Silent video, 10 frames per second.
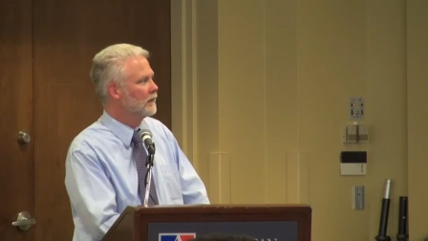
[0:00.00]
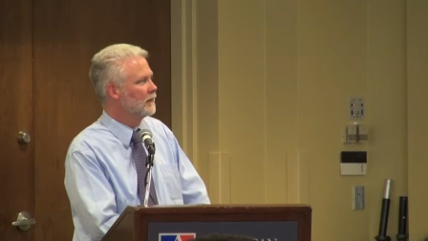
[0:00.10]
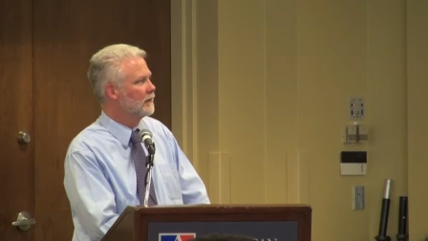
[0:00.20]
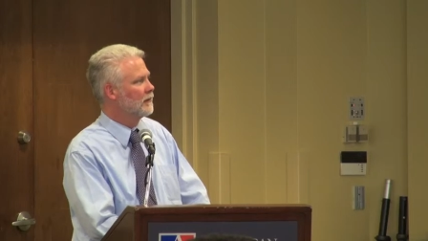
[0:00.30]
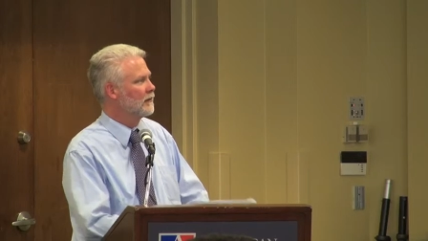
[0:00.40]
I
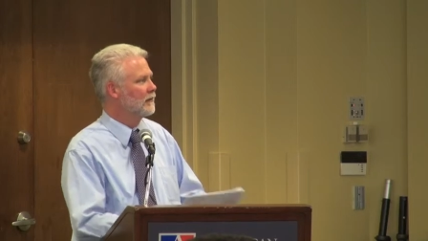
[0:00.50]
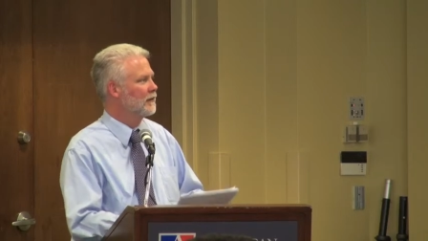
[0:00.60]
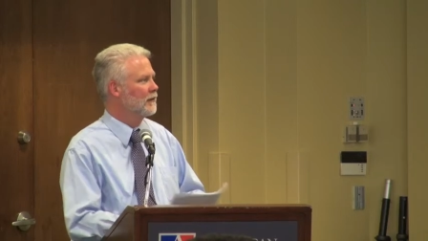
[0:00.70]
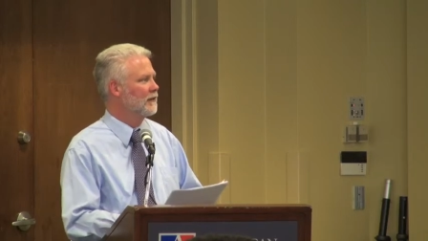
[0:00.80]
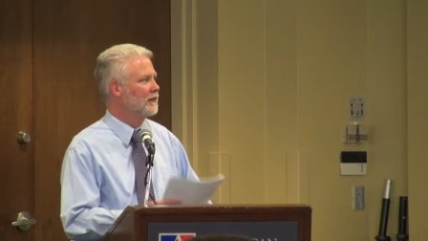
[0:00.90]
have a
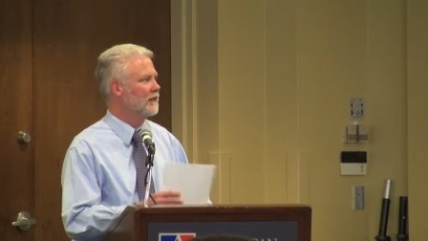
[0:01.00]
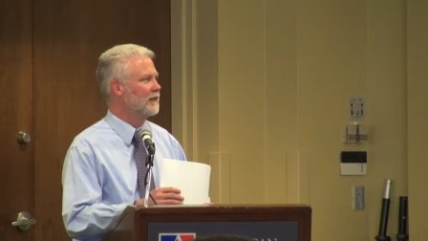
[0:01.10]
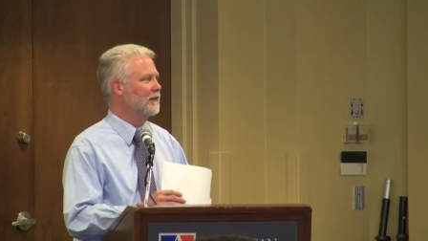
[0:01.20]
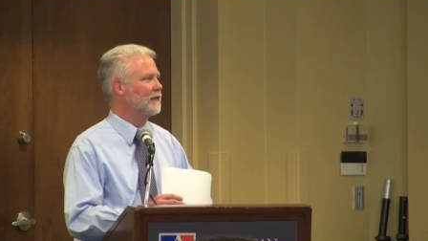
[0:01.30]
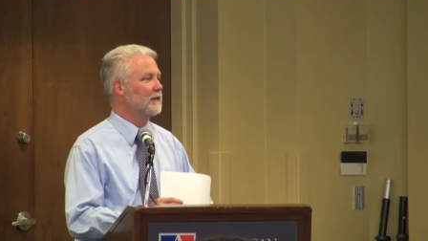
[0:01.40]
question.
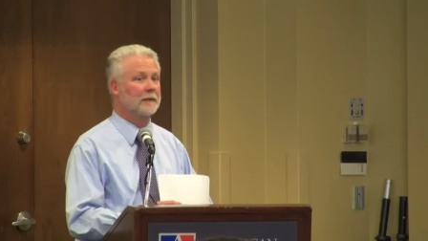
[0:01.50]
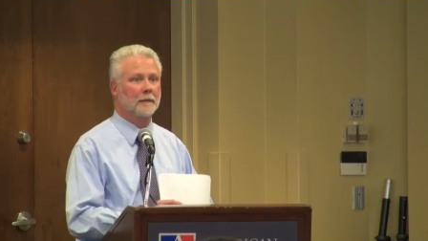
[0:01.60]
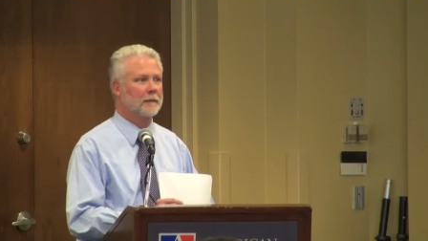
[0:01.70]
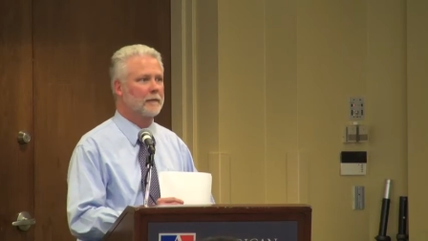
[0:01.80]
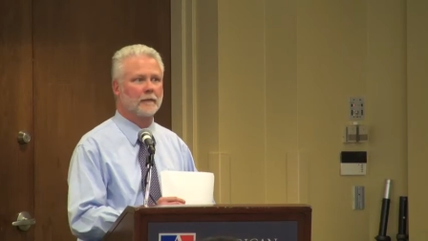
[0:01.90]

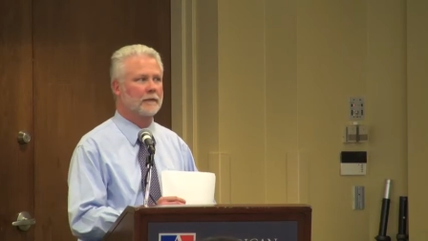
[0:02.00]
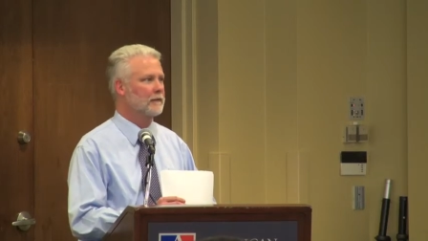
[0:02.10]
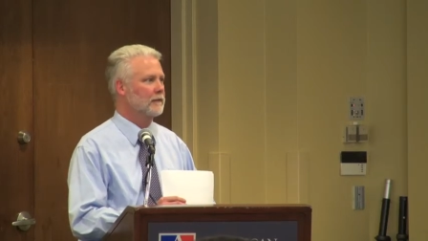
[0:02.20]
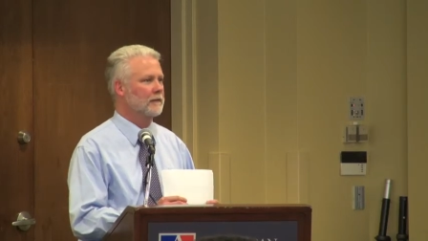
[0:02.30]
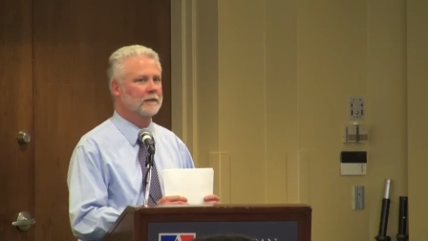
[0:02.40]

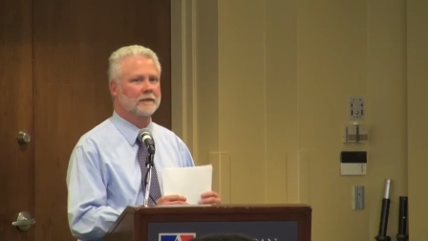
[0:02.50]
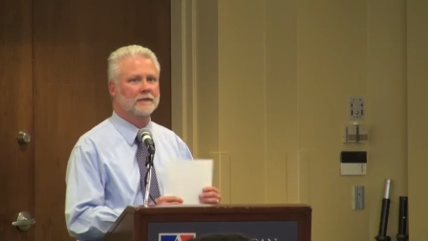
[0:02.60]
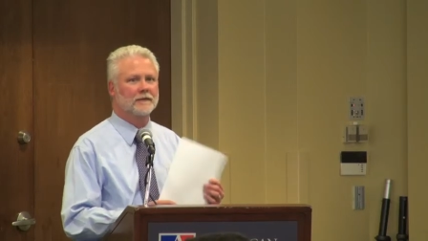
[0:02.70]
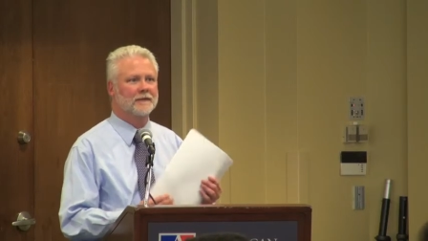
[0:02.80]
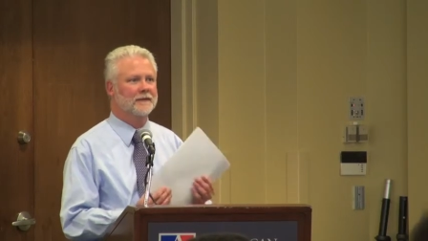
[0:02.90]
Um,
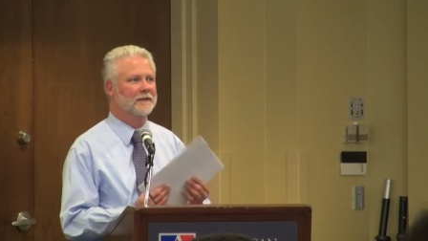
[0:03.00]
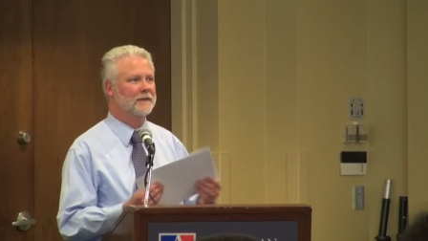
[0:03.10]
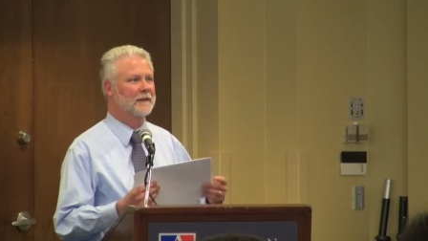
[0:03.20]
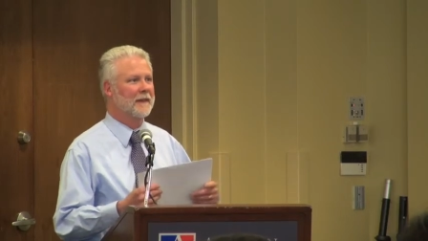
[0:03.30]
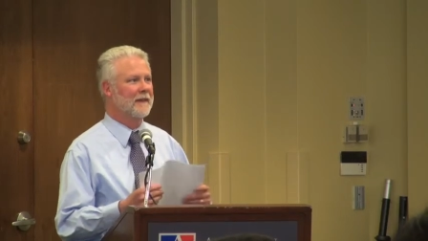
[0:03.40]

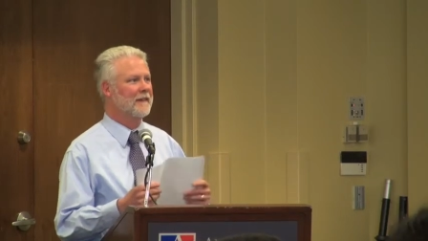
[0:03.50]
back here.